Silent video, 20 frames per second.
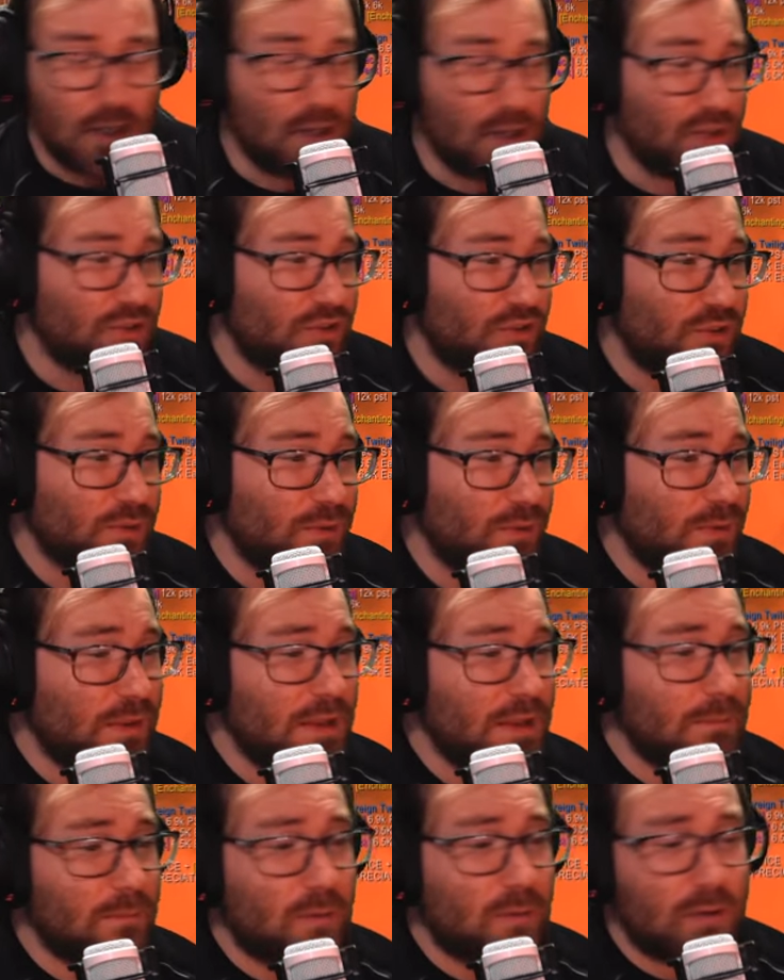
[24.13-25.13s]
to
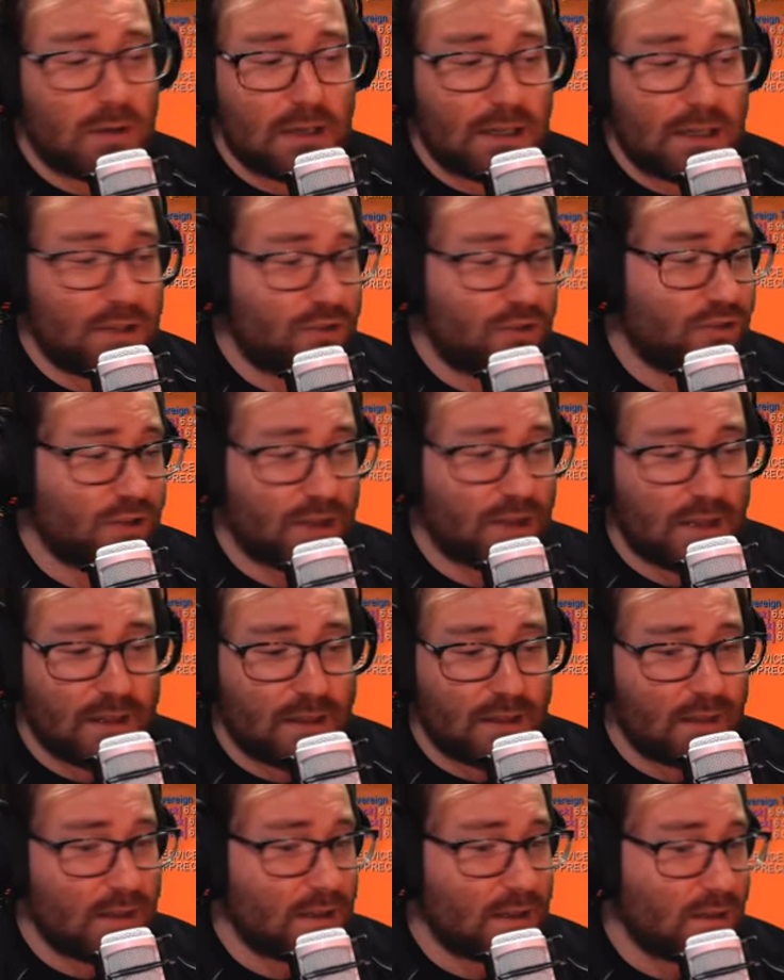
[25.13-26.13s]
the more intricate
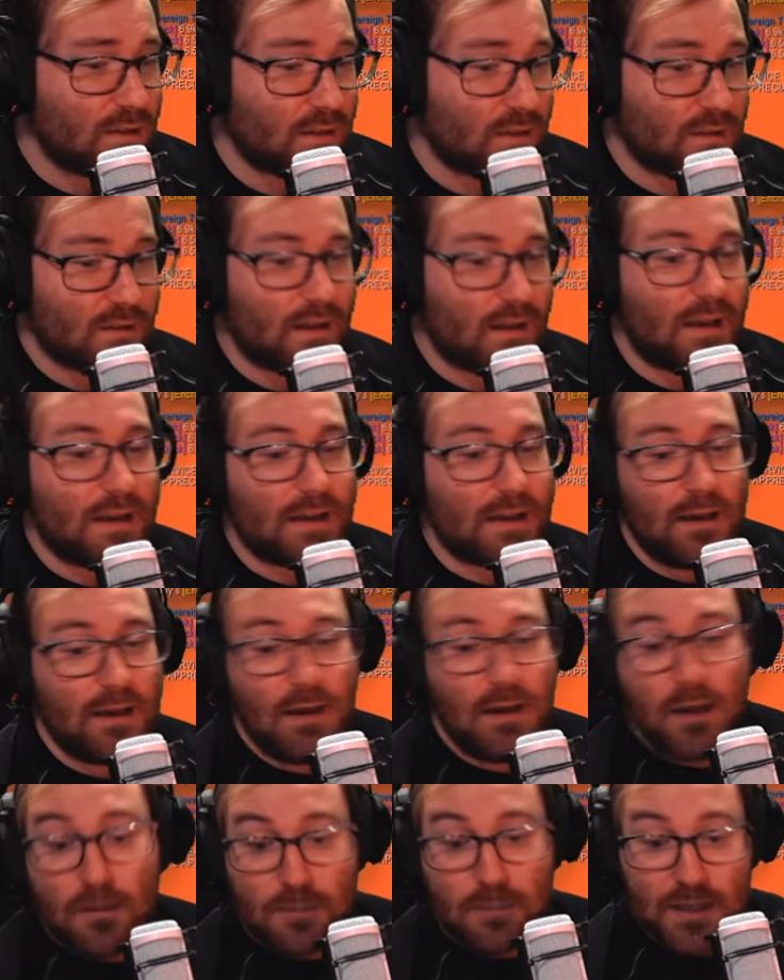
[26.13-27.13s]
things like
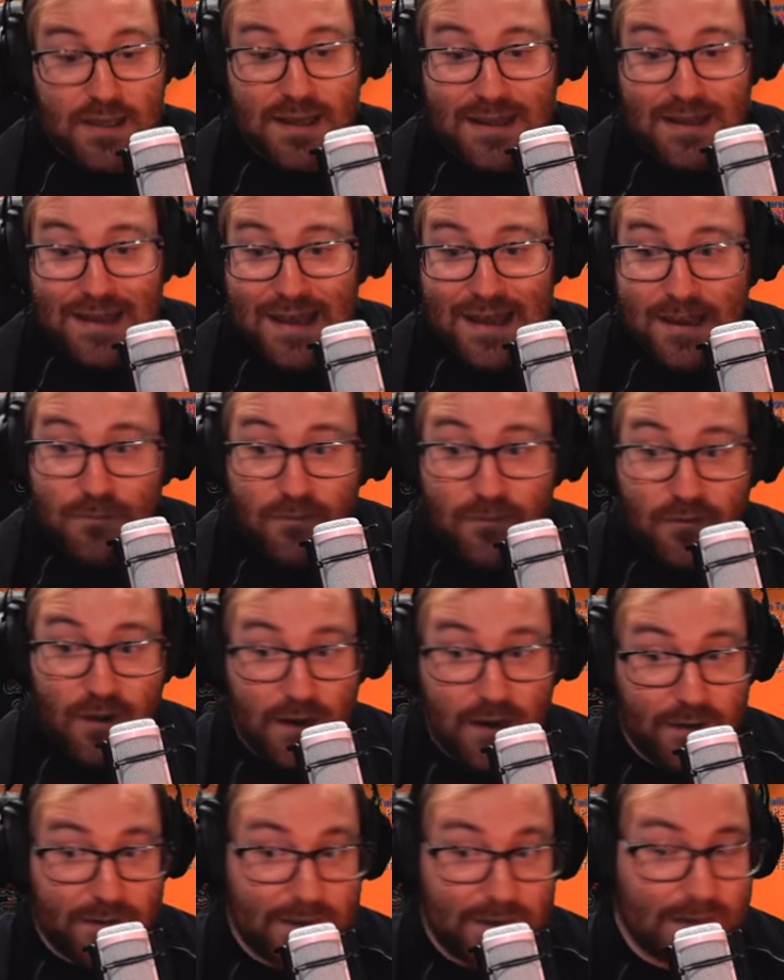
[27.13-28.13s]
putting a
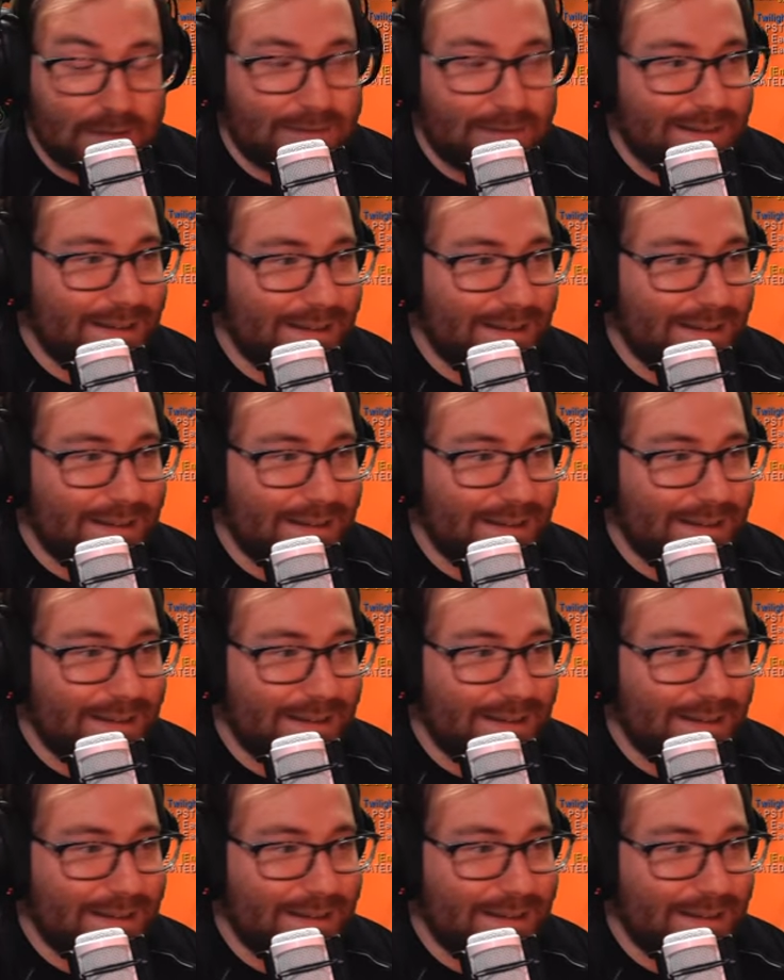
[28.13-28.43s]
campfire down to